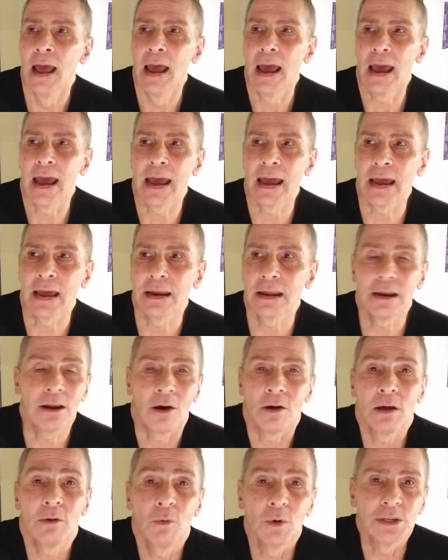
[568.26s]
And,
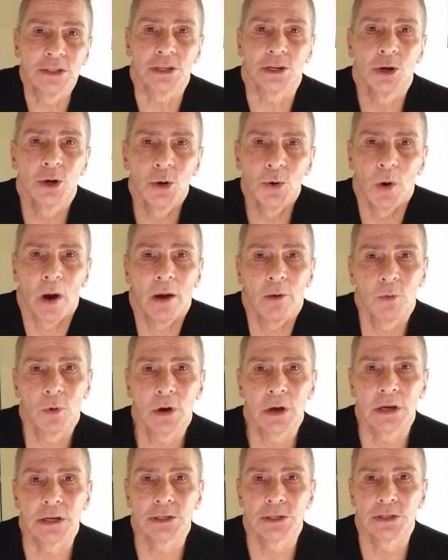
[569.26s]
it wasn't who I
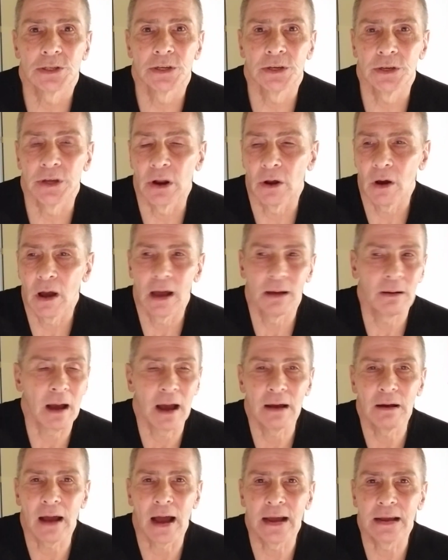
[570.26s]
was.
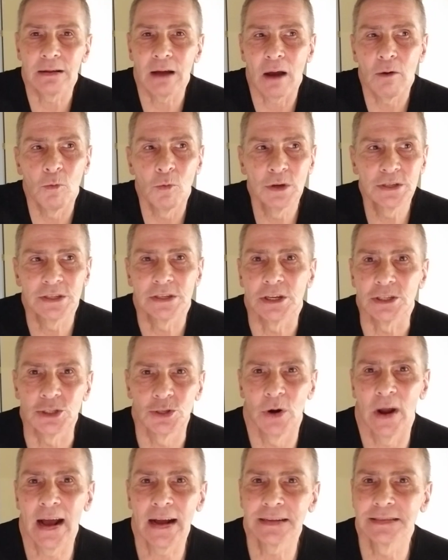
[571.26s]
I wasn't
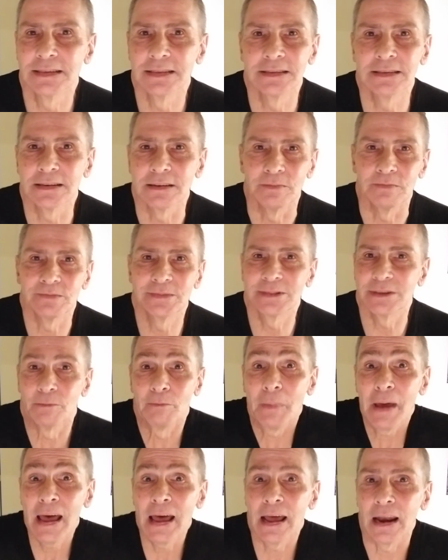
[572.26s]
attracted to
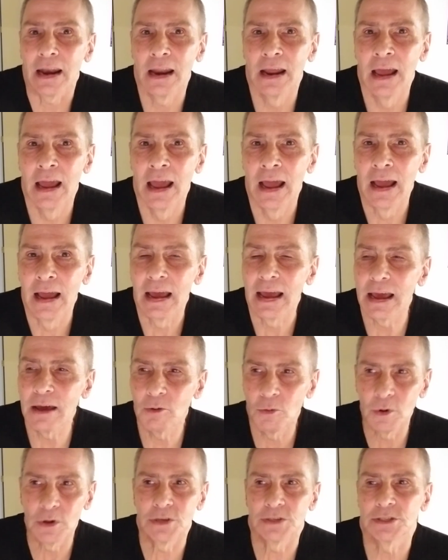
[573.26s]
men. It
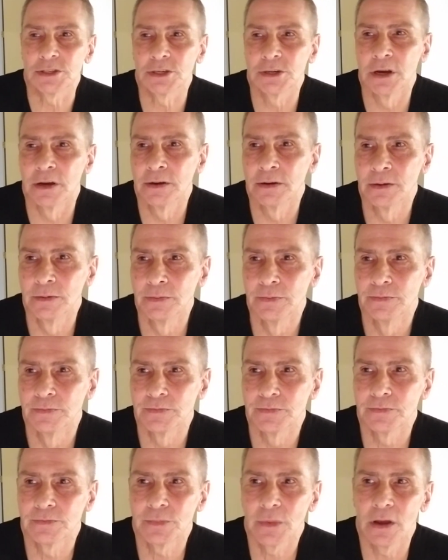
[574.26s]
was
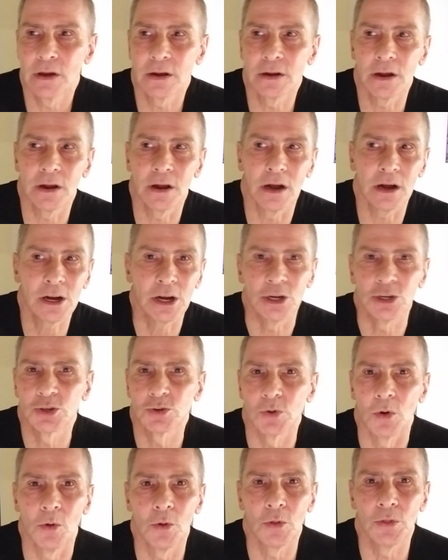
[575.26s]
a
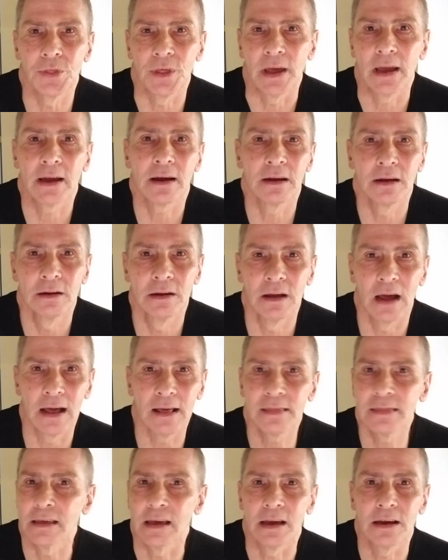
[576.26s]
control thing, I
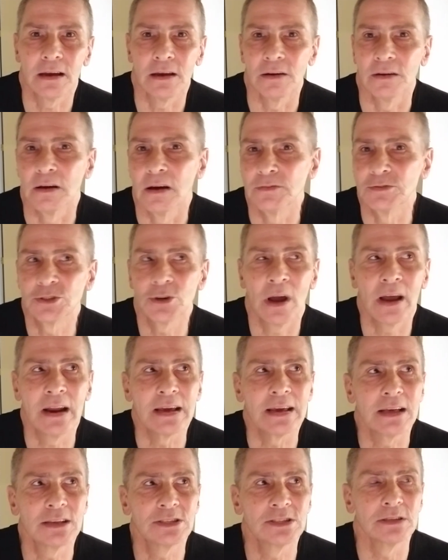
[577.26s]
think, of trying to
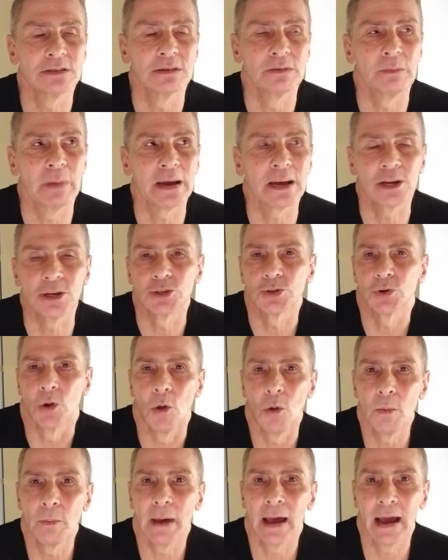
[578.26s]
get some of my
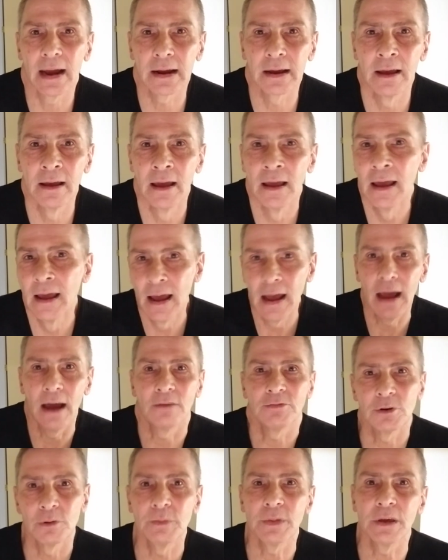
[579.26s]
control back
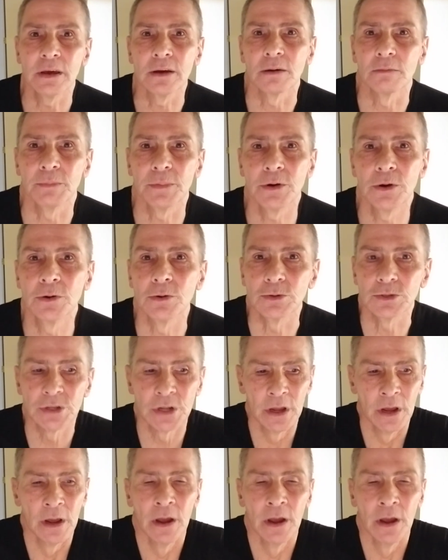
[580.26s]
after being abused,